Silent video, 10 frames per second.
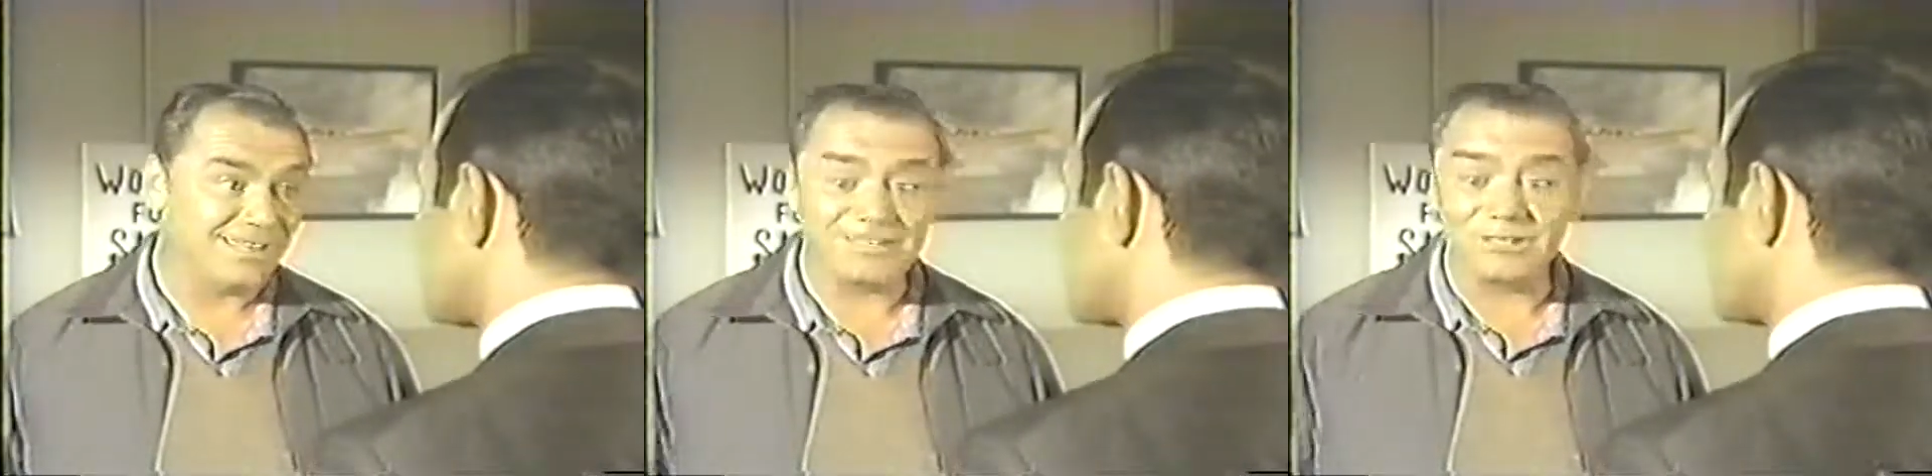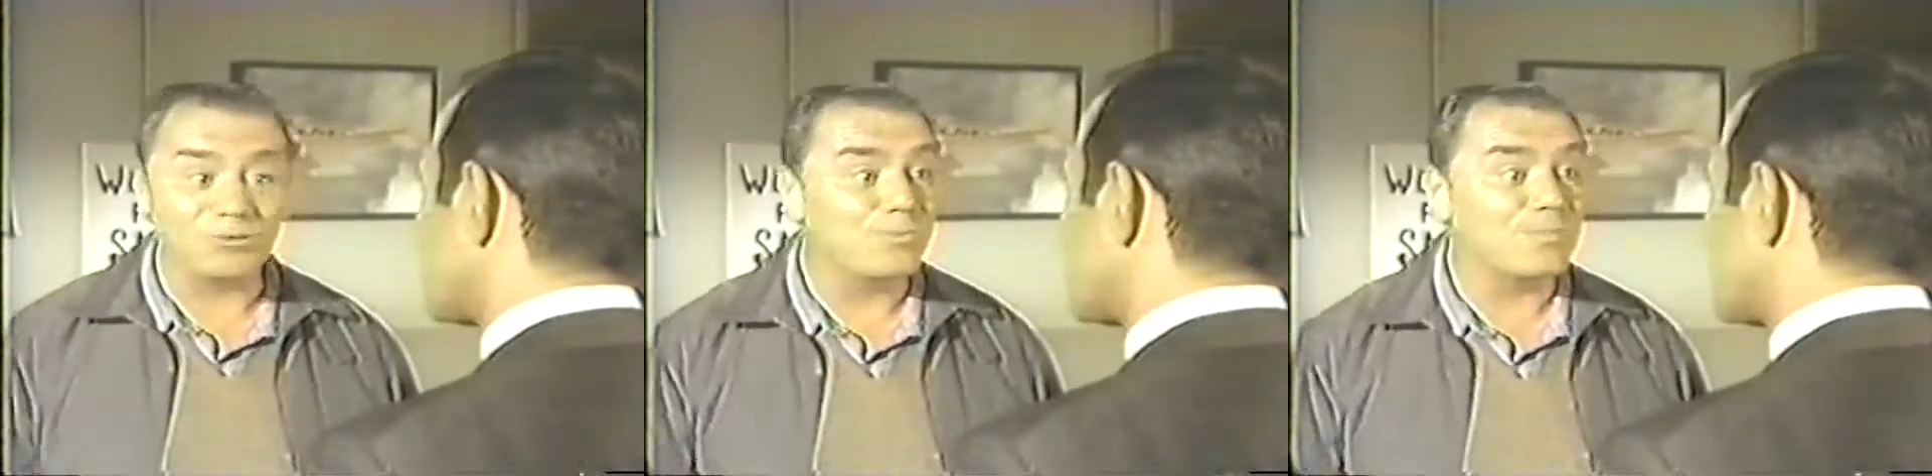There's
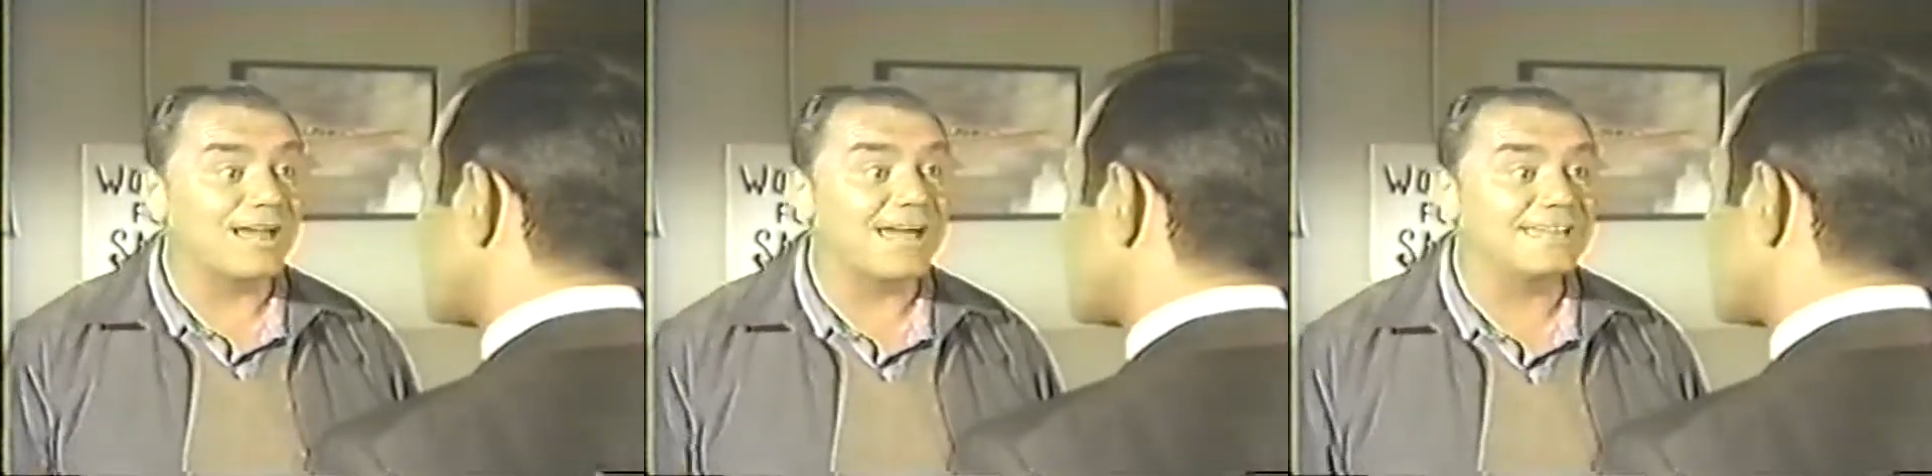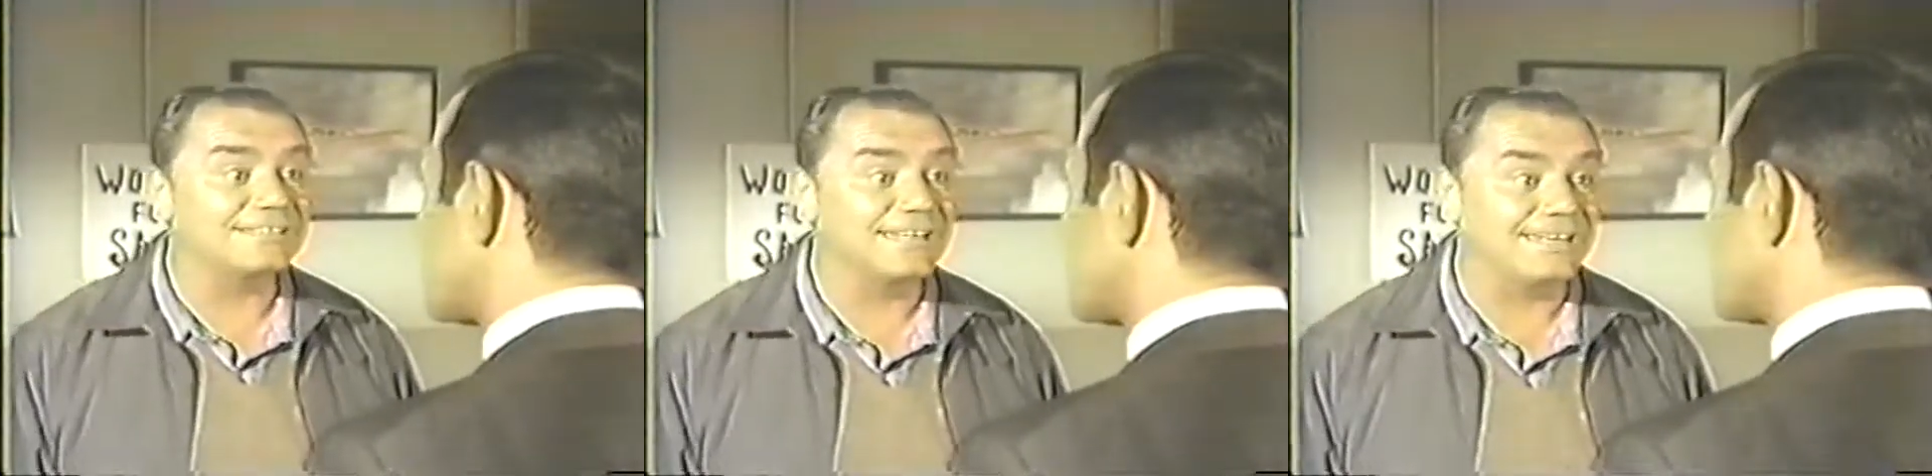a group of
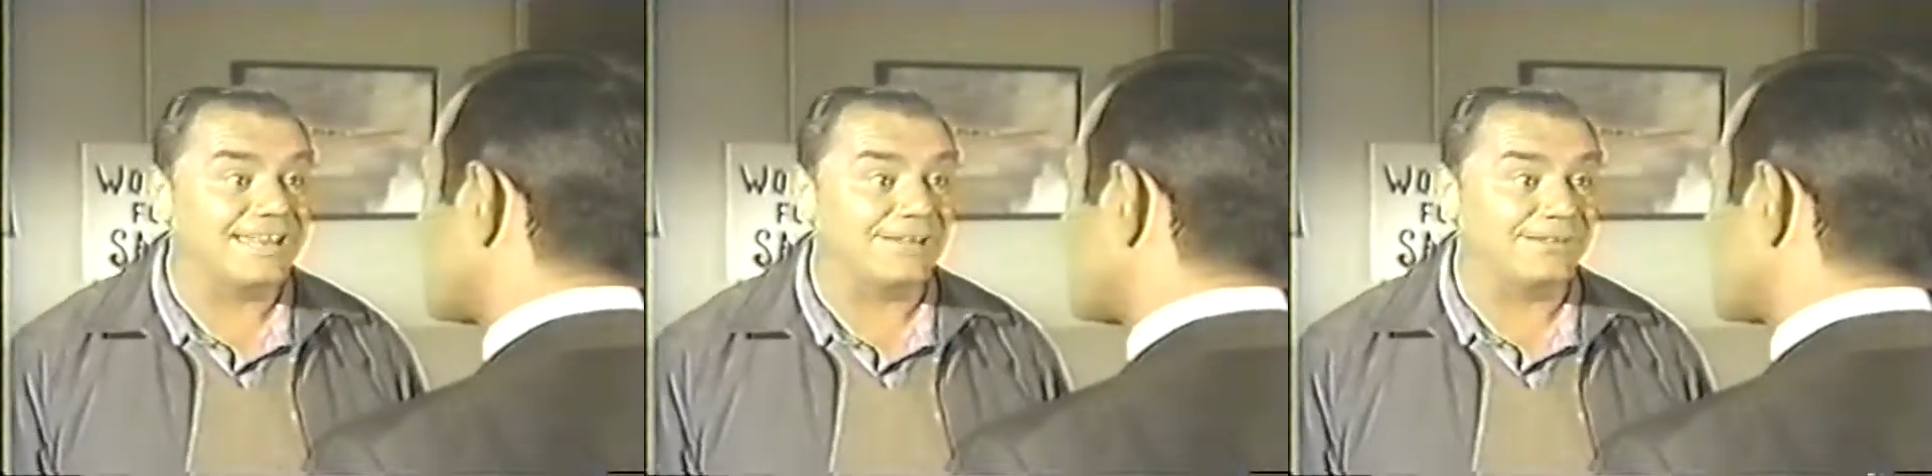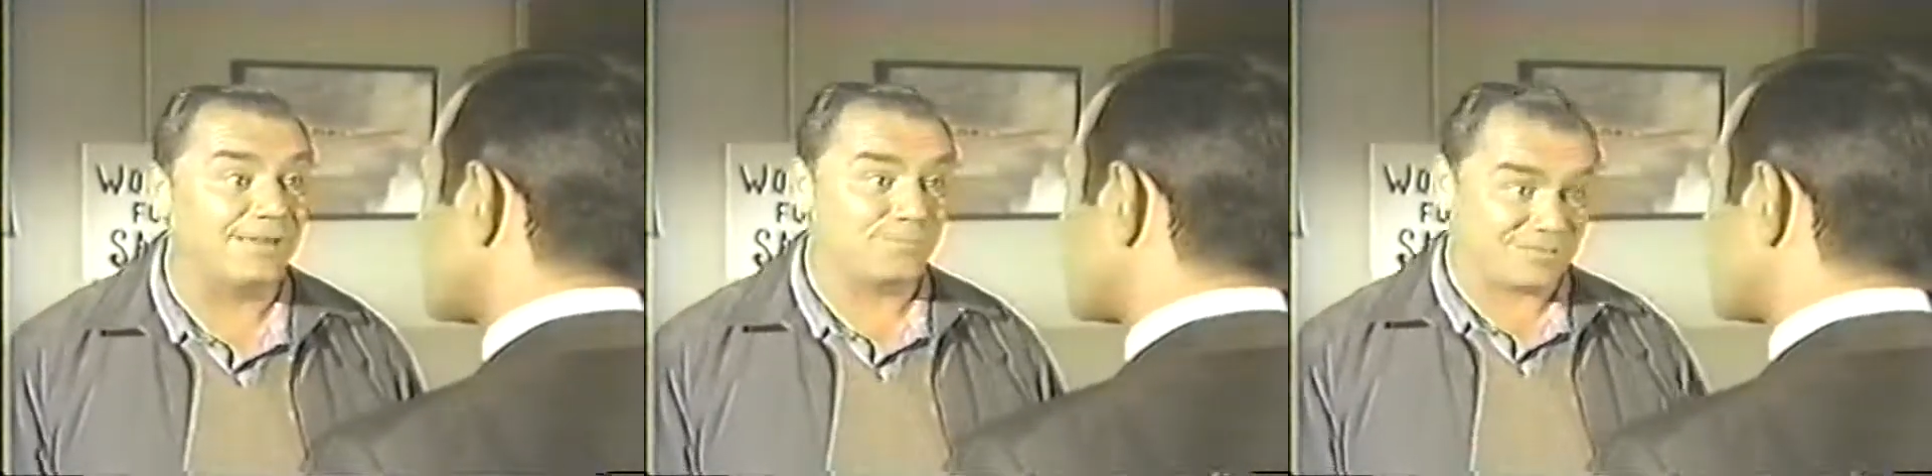guys sitting out
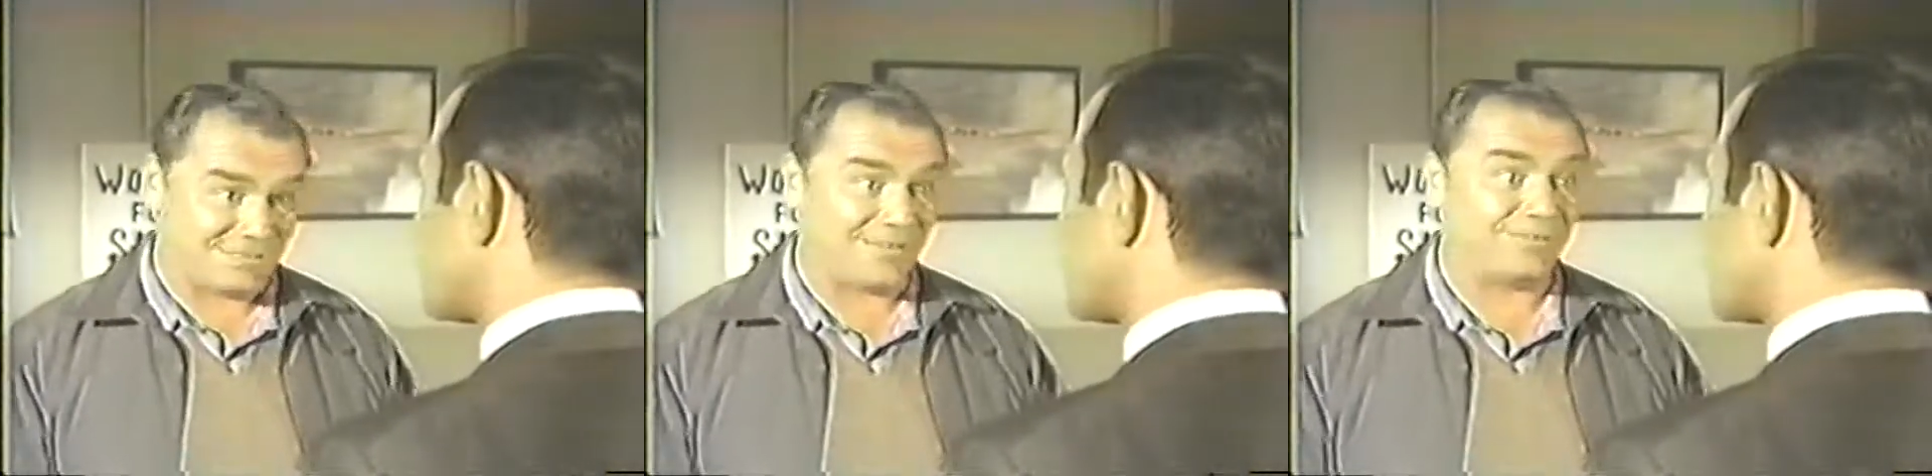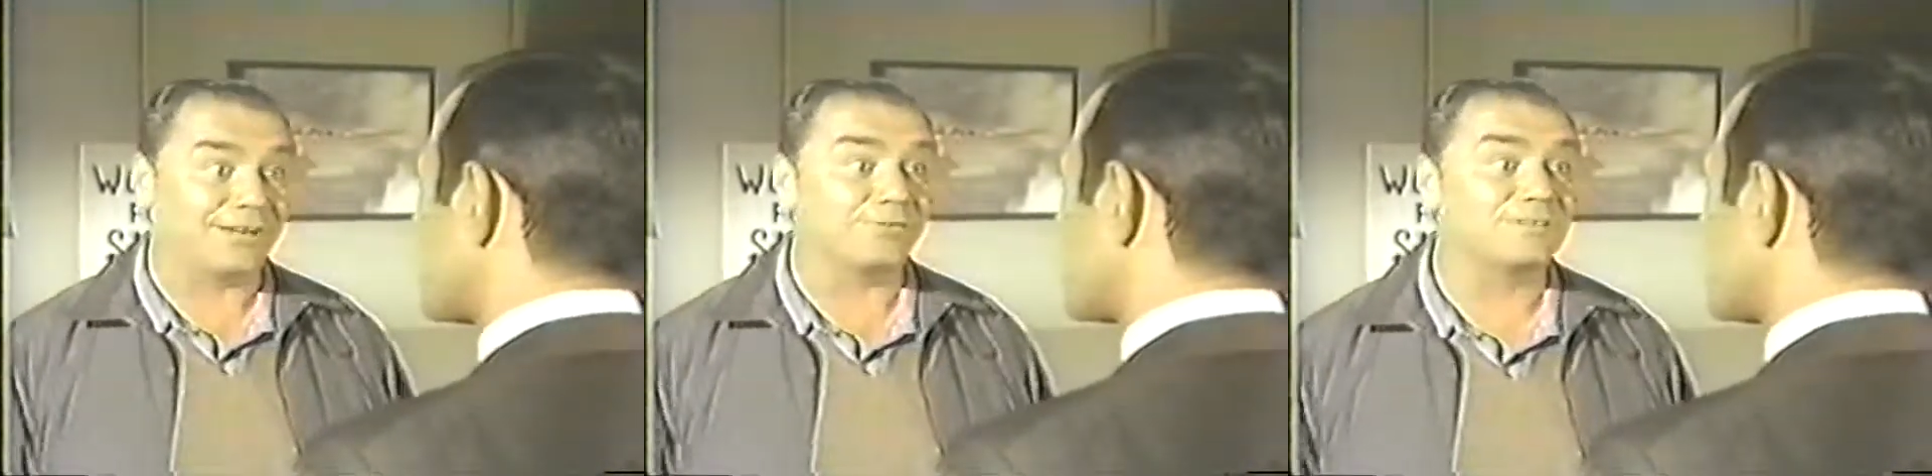there missing out on
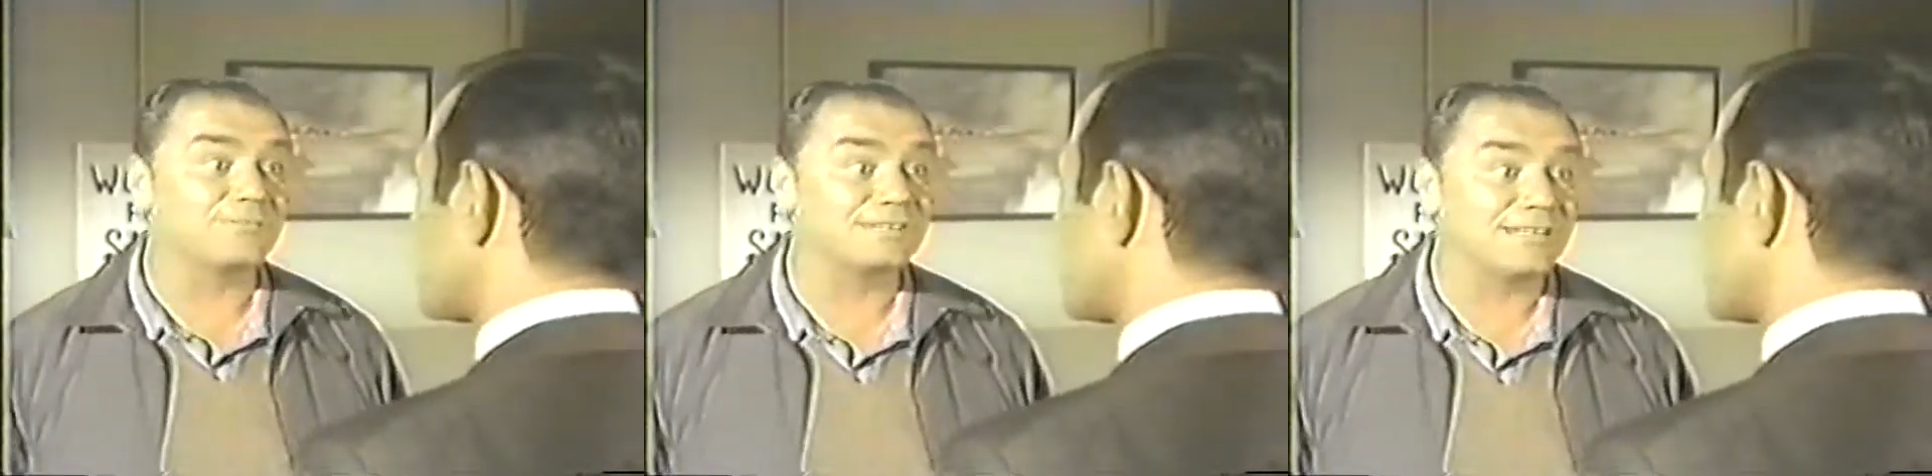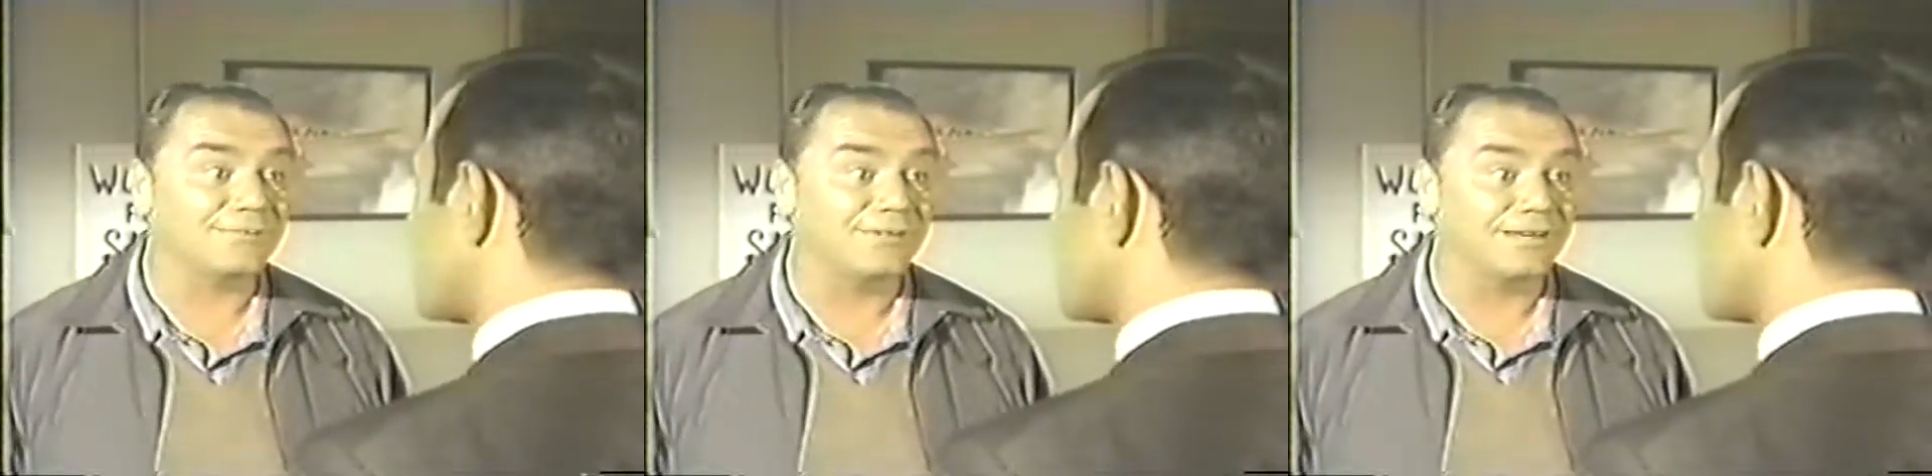their Christmas
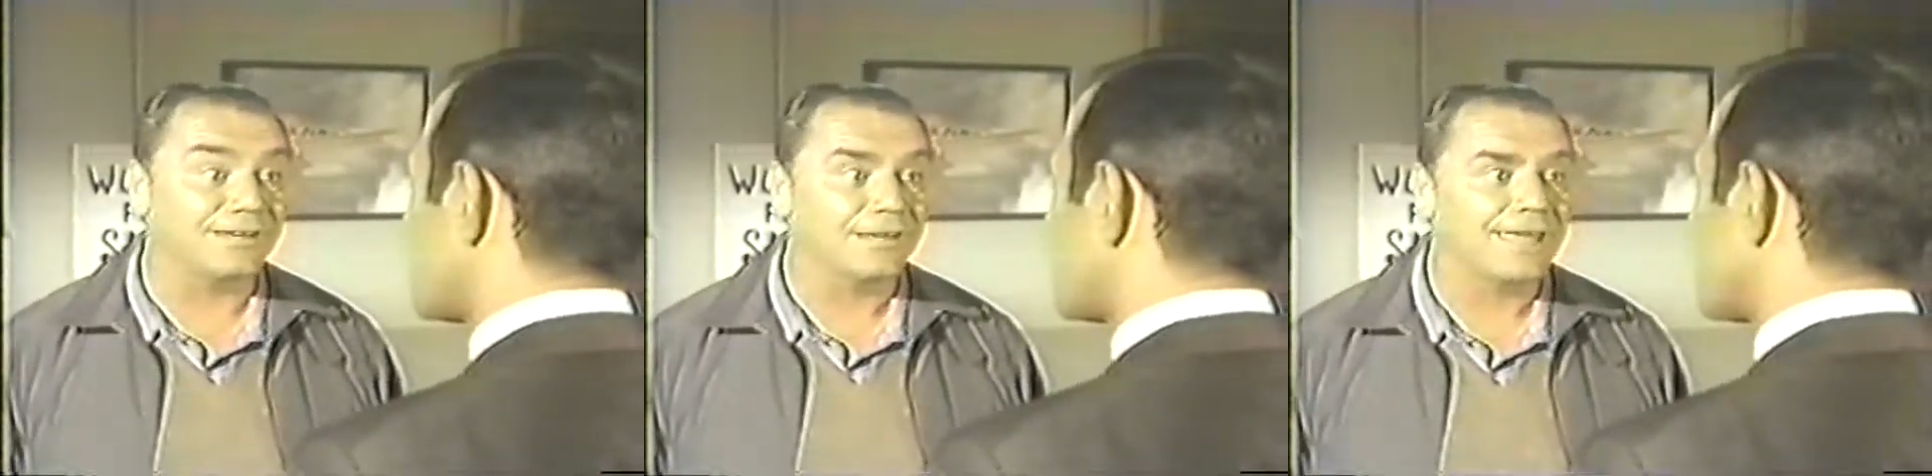Eve dinner.